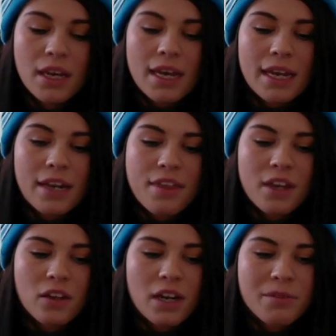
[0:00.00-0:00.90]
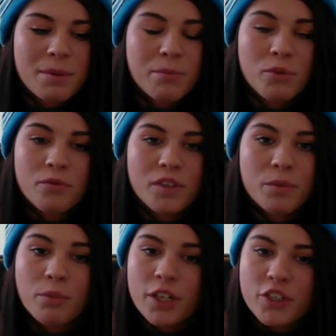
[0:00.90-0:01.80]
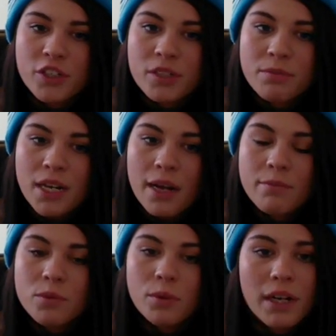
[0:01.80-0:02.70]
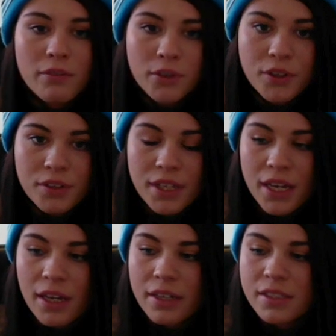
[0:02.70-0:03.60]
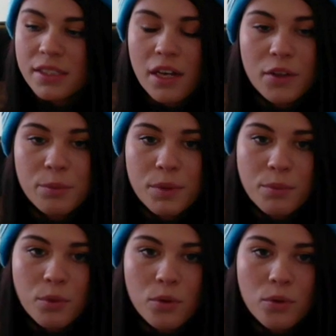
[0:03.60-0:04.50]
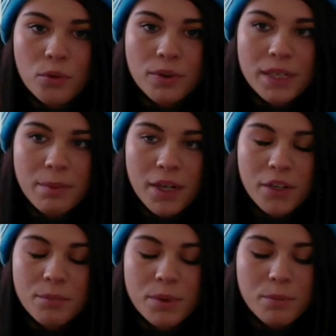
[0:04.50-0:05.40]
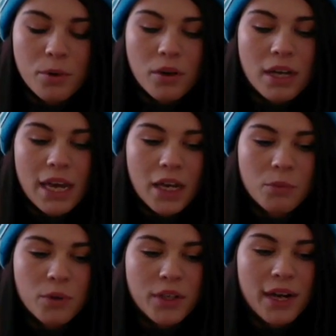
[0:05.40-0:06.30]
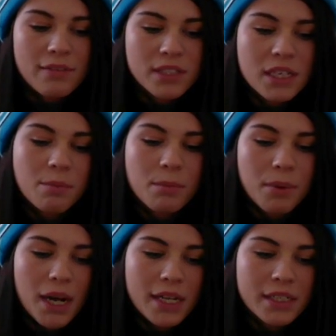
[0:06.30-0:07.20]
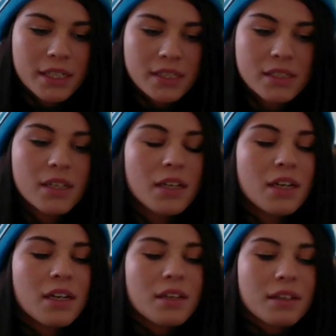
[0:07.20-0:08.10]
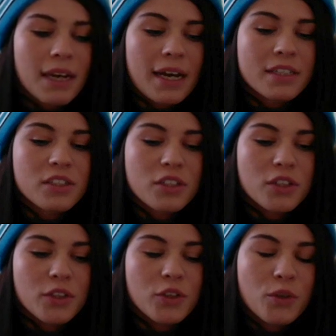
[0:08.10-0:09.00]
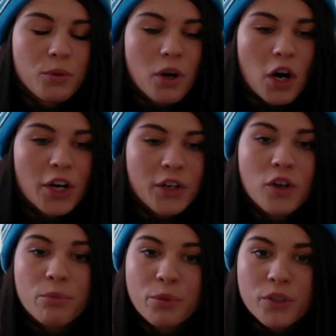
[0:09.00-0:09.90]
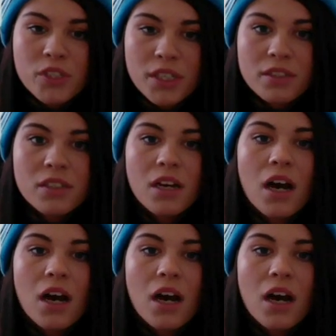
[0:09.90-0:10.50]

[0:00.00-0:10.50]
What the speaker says: And I think a lot of people feel pressure sometimes whenever they see other people or read about other people. And what you have to keep in mind is that you are your own person.